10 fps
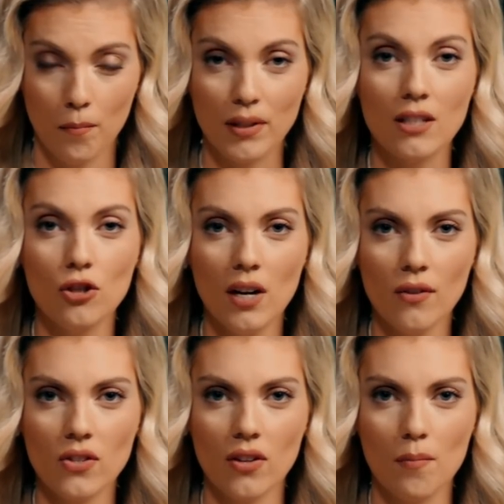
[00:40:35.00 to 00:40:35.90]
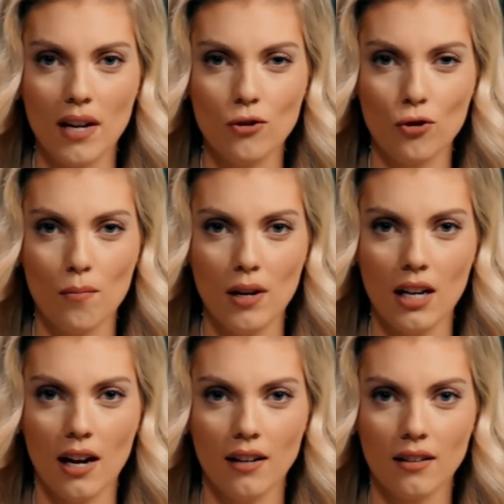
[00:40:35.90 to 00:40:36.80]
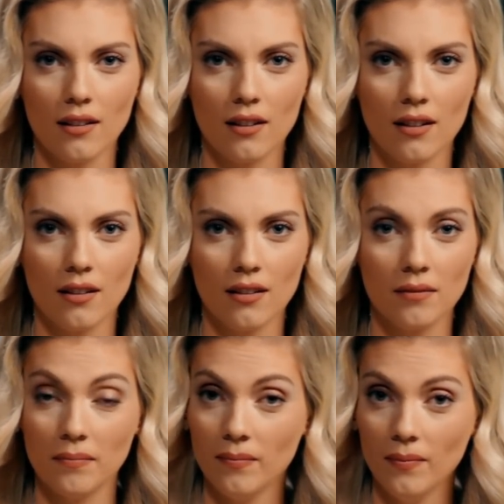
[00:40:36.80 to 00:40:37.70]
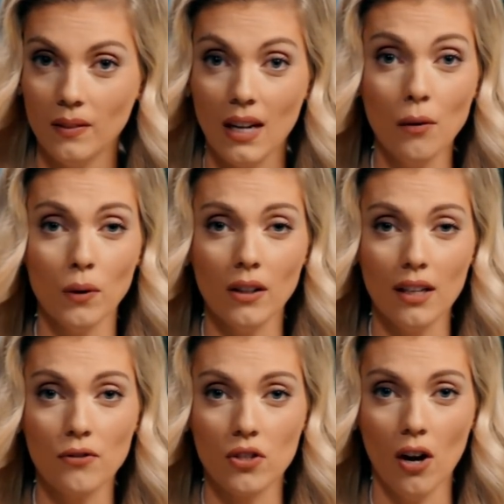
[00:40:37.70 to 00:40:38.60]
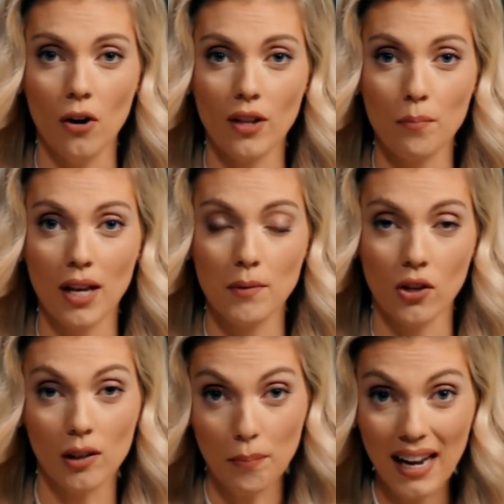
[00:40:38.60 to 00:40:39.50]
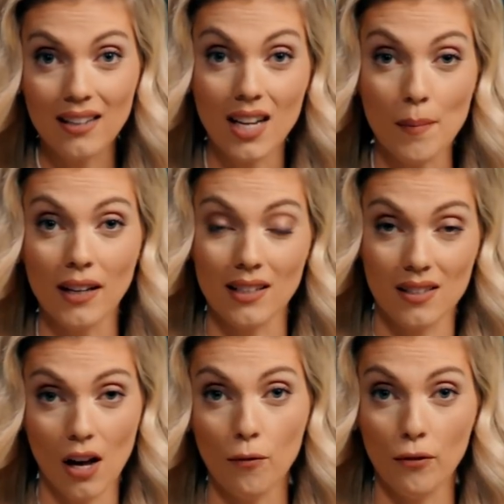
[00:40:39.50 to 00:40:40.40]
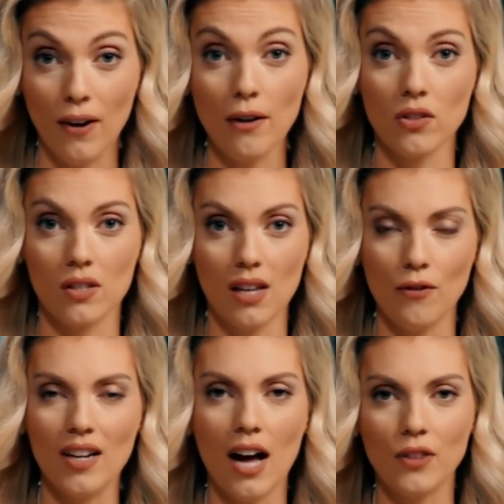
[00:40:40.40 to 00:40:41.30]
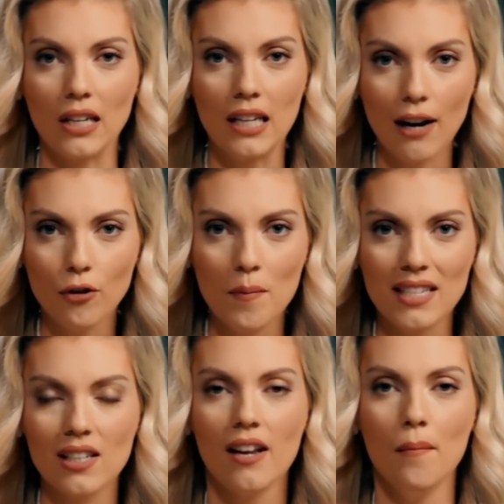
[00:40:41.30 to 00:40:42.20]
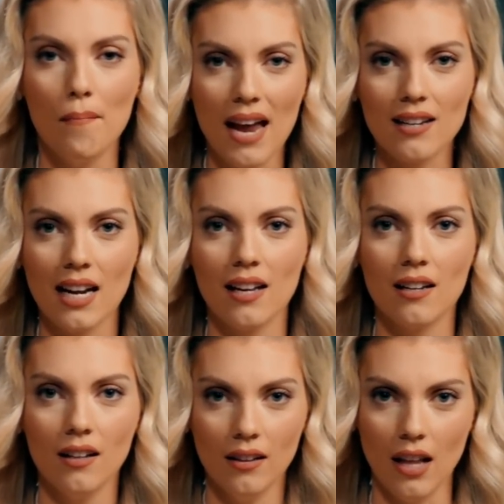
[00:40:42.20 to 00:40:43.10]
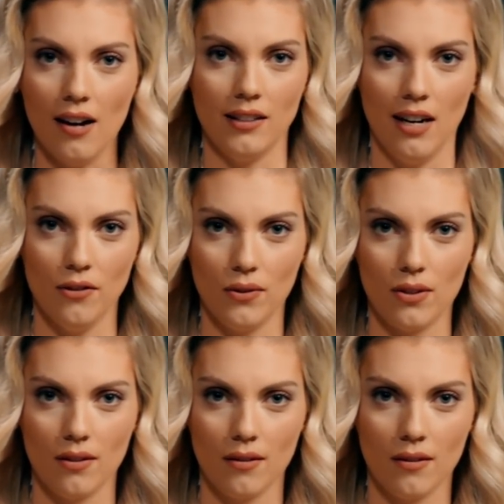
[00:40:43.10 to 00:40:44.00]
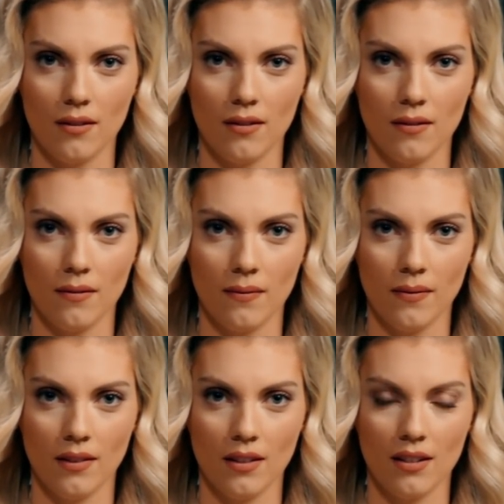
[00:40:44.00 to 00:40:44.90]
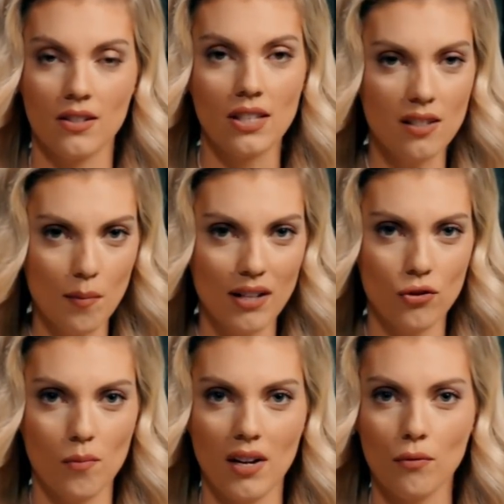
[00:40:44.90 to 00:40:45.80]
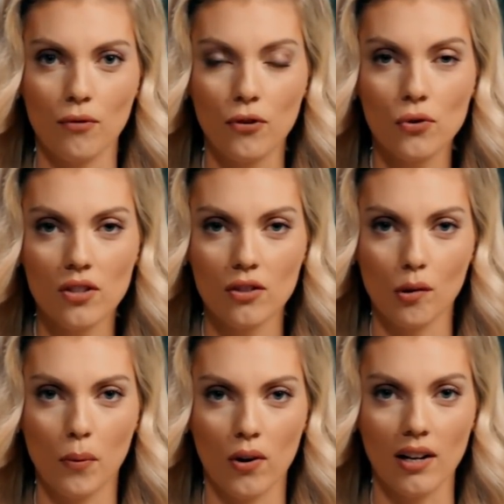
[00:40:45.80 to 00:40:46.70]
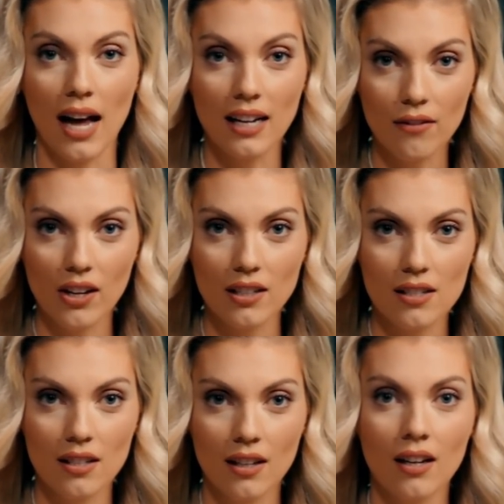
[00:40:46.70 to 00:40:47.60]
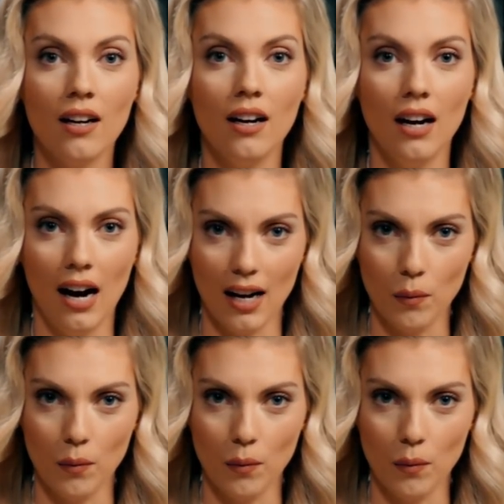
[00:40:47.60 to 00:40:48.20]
But did you hear this on the mainstream media? Not really. If so, they blamed it on the pandemic itself, the virus itself, and not the government-mandated lockdowns. Since the mainstream media refuses to report on any of this, I